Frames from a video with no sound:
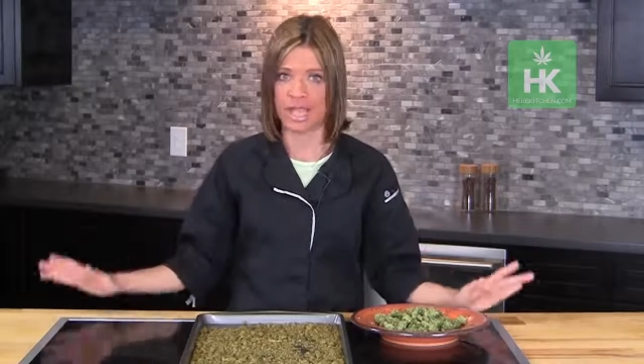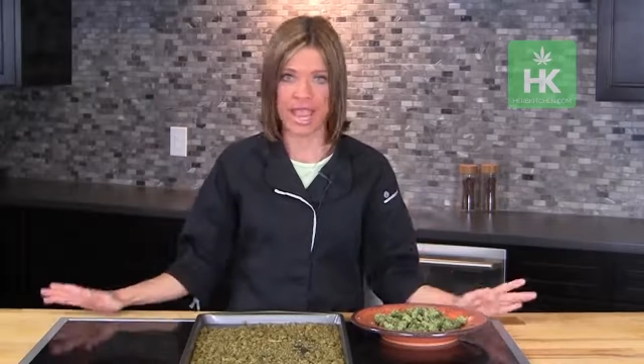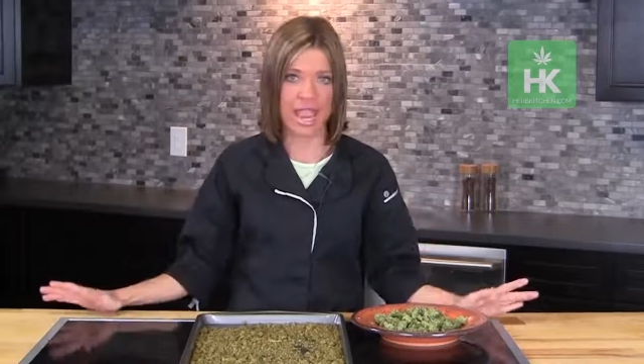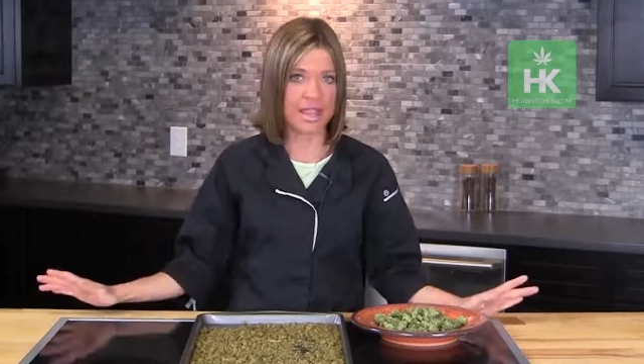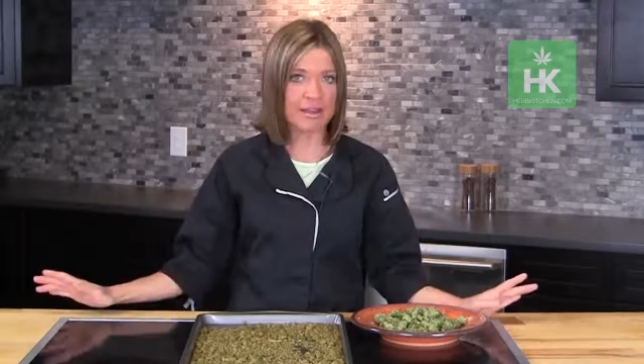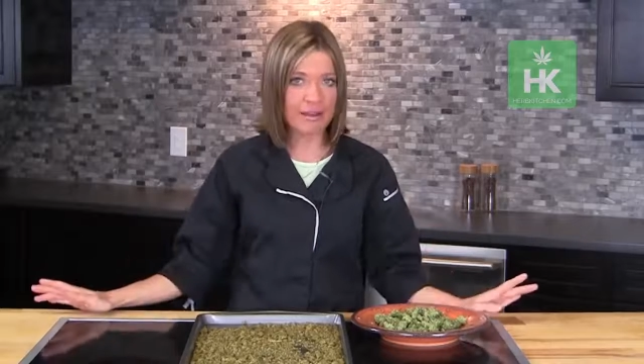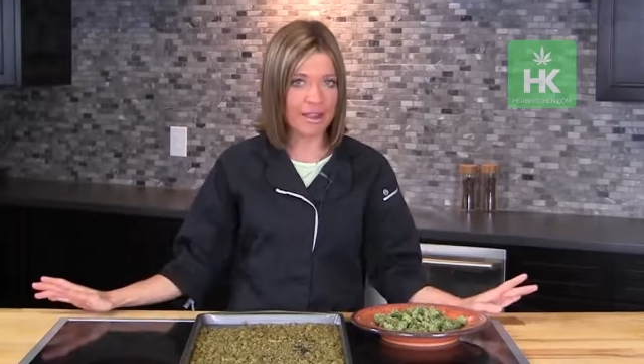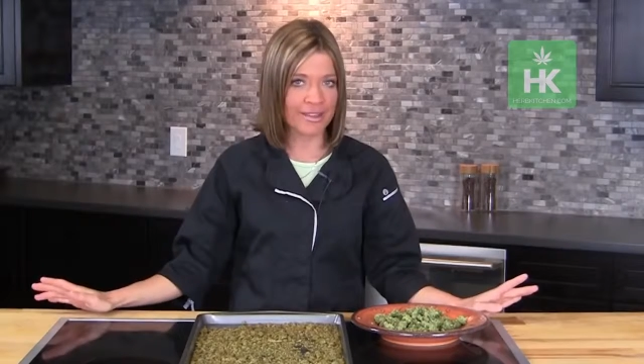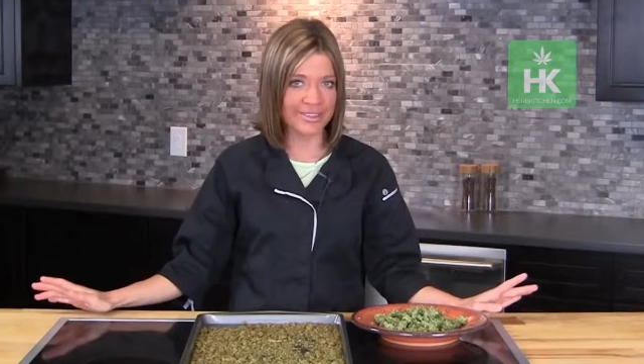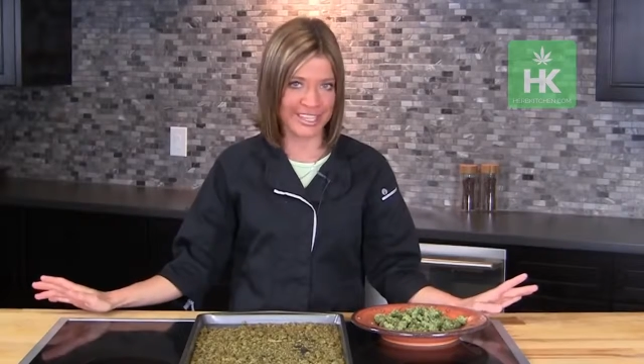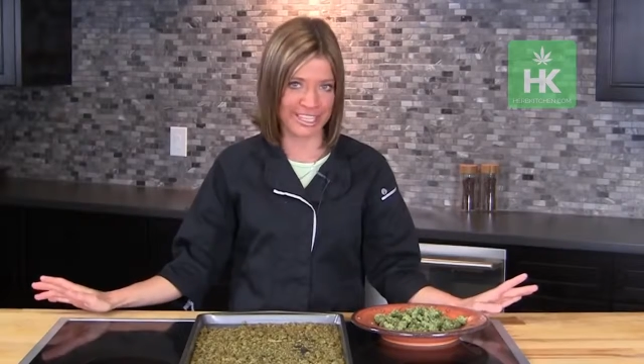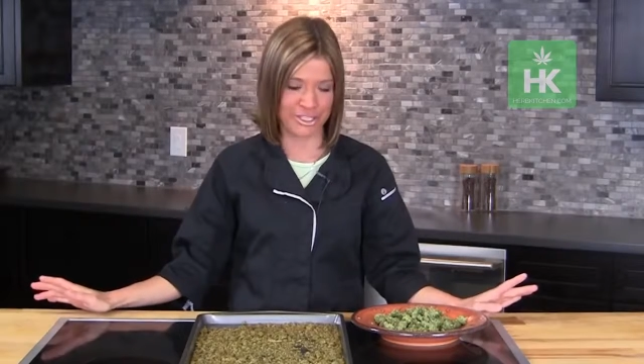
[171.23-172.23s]
Hang
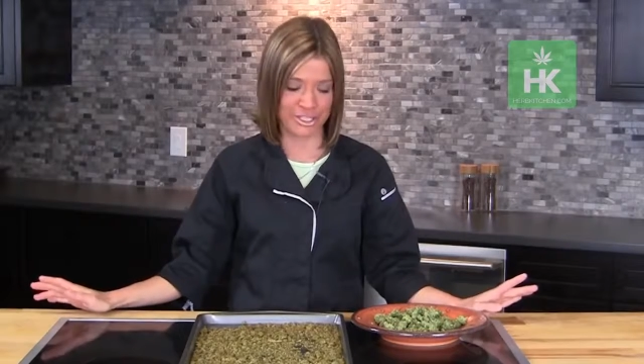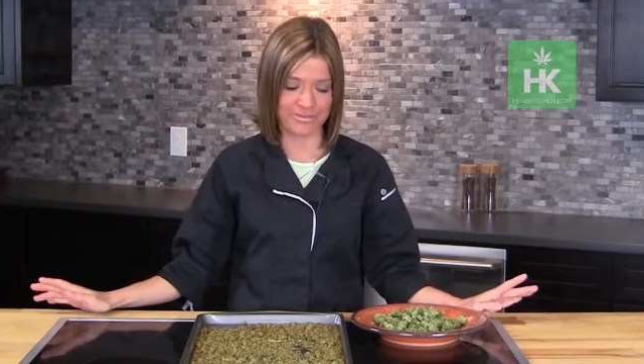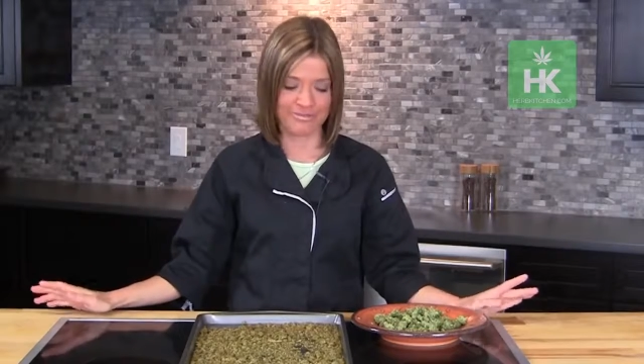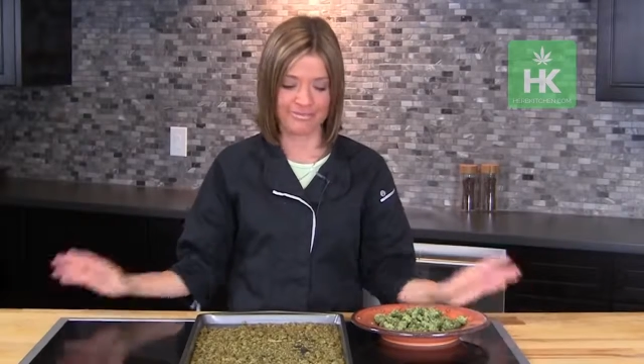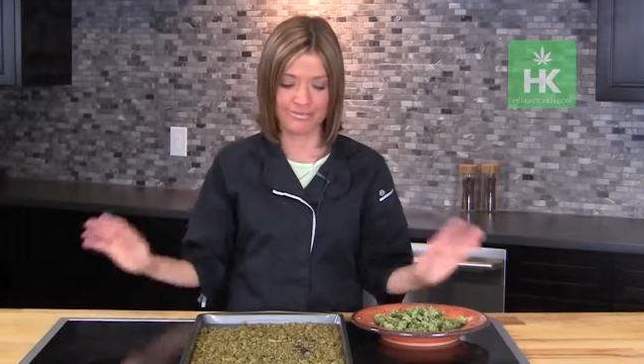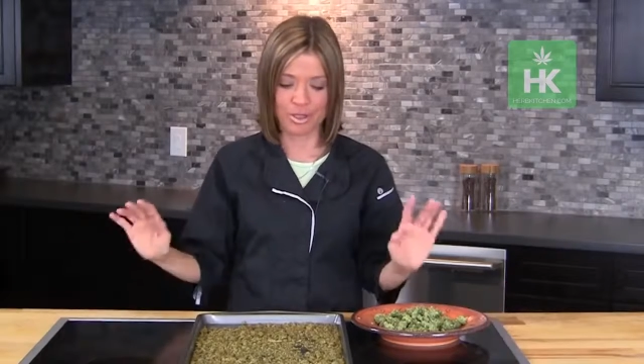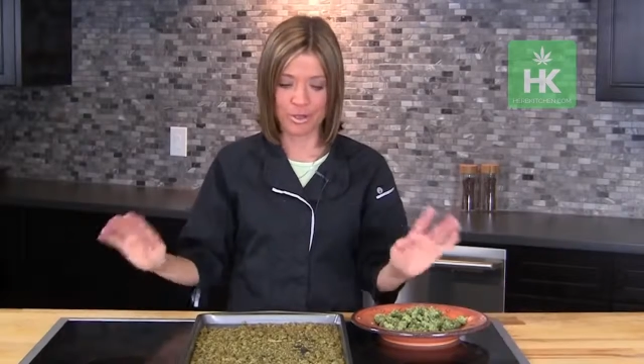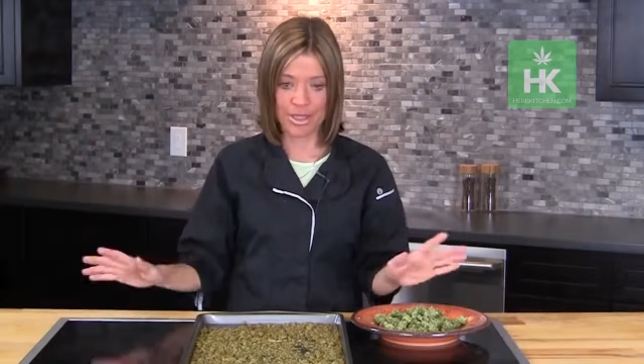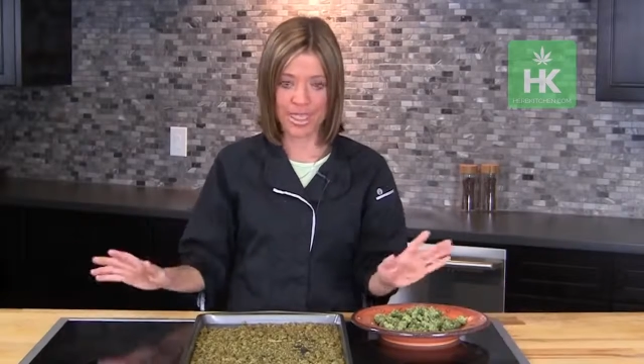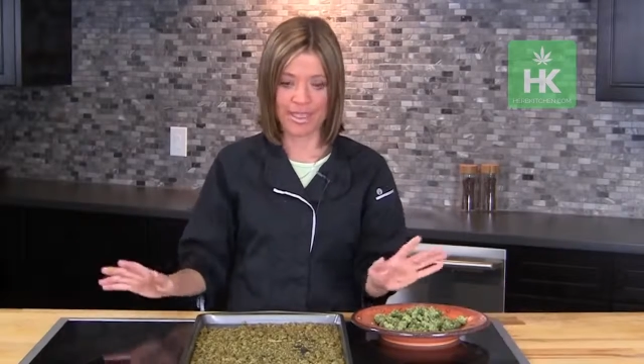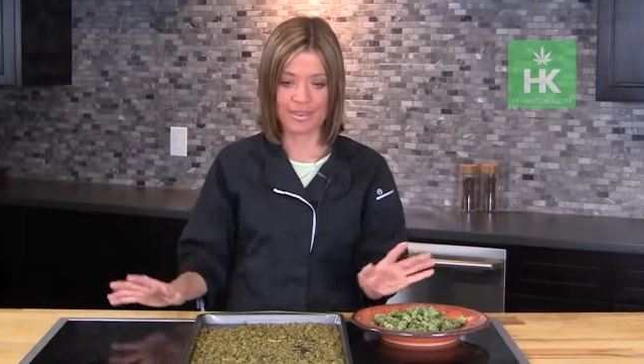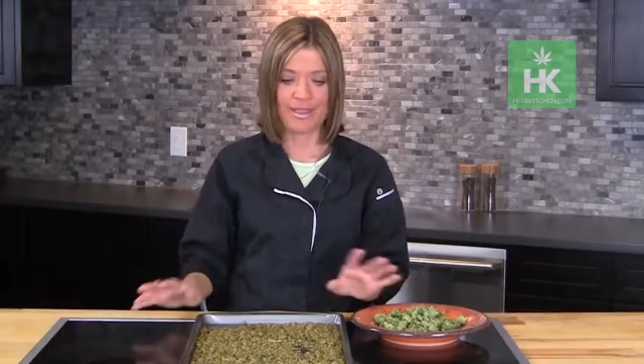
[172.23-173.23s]
around the kitchen.
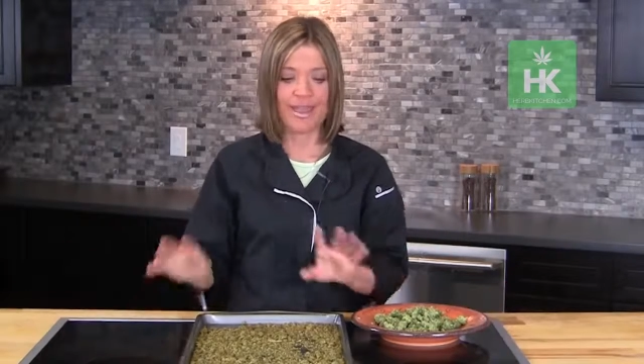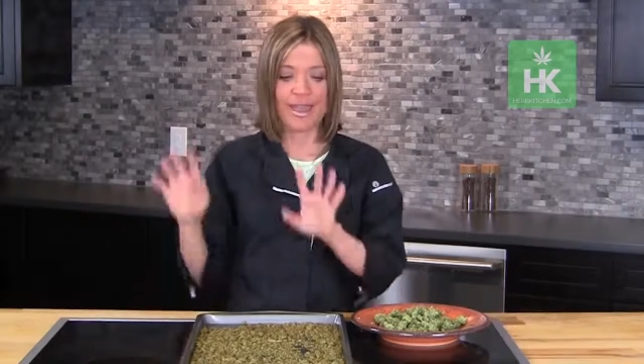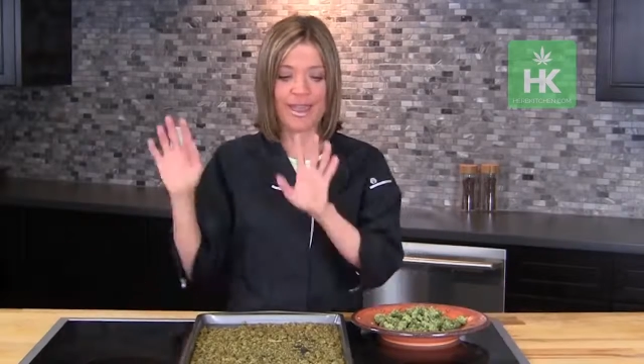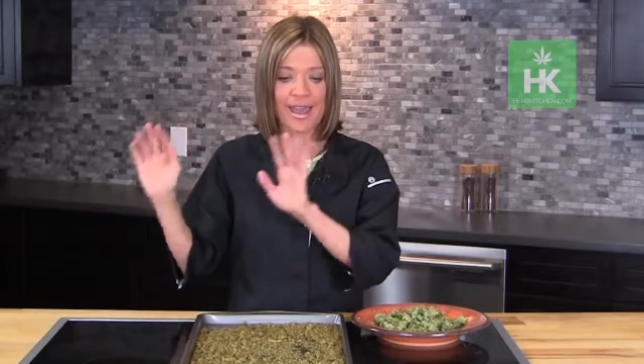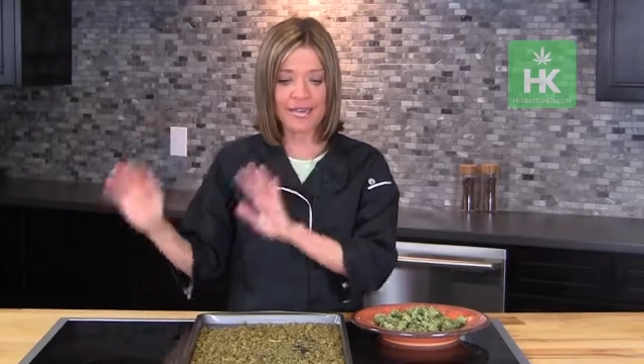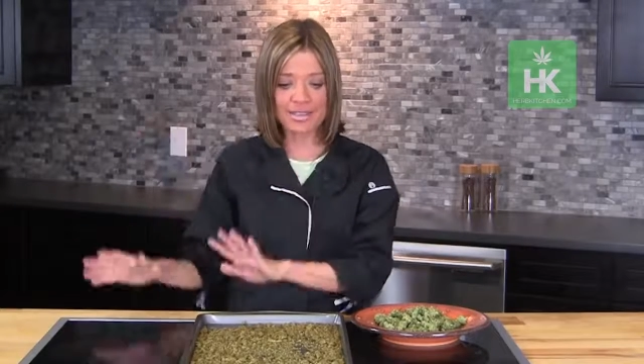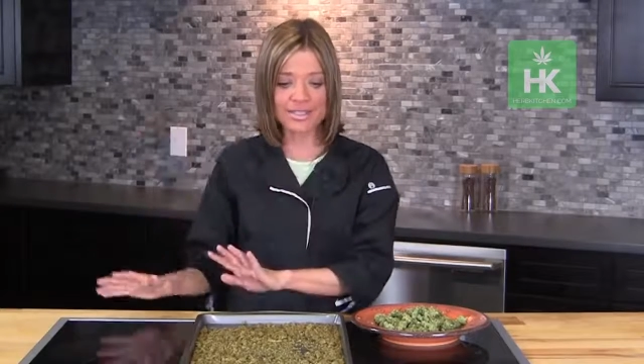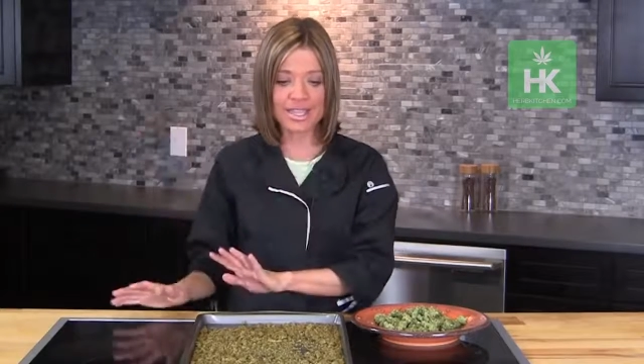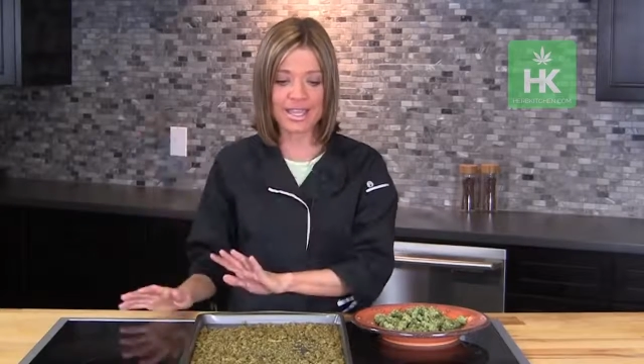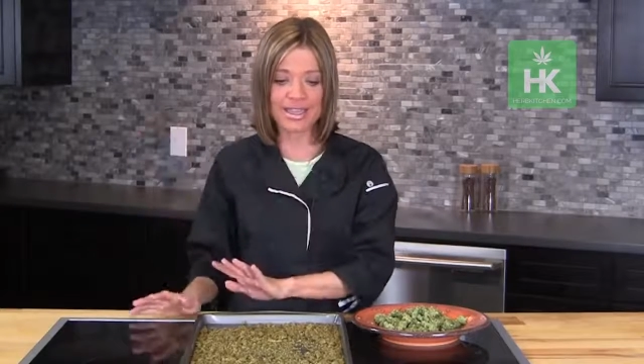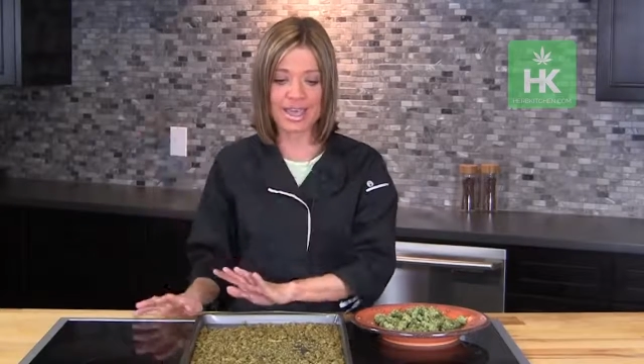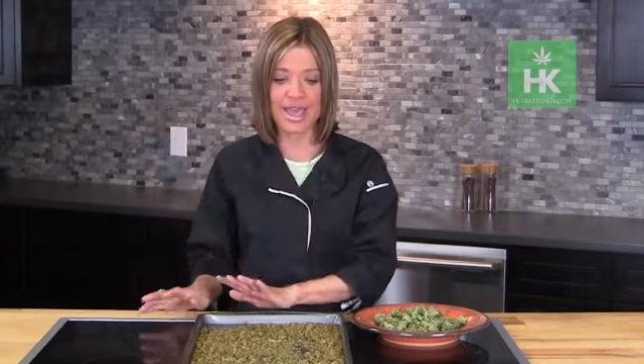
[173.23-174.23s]
Okay, having
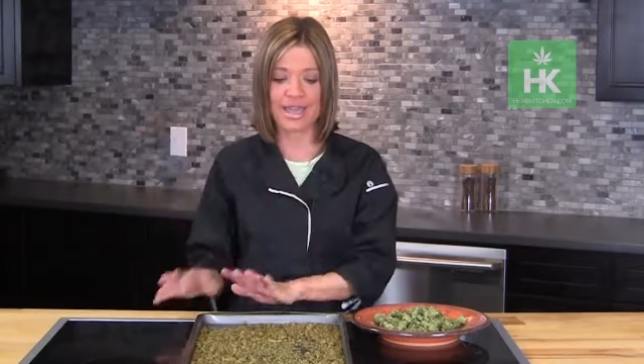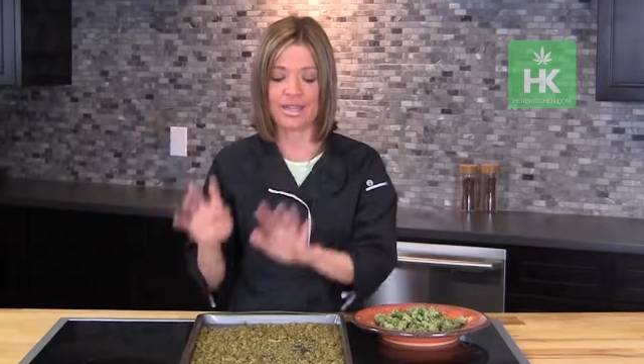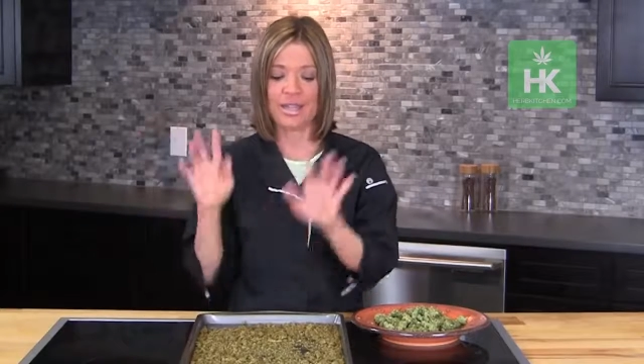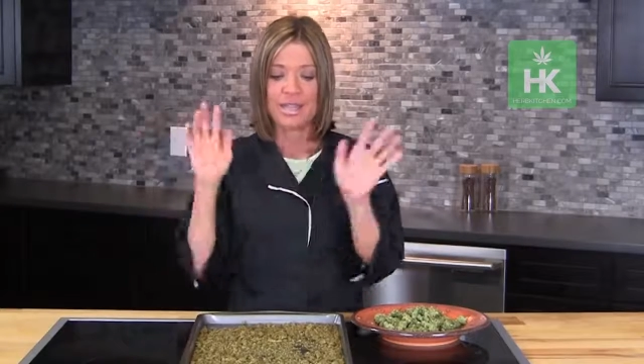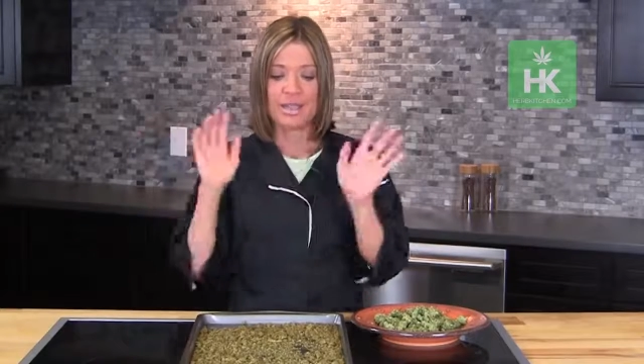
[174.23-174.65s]
said that,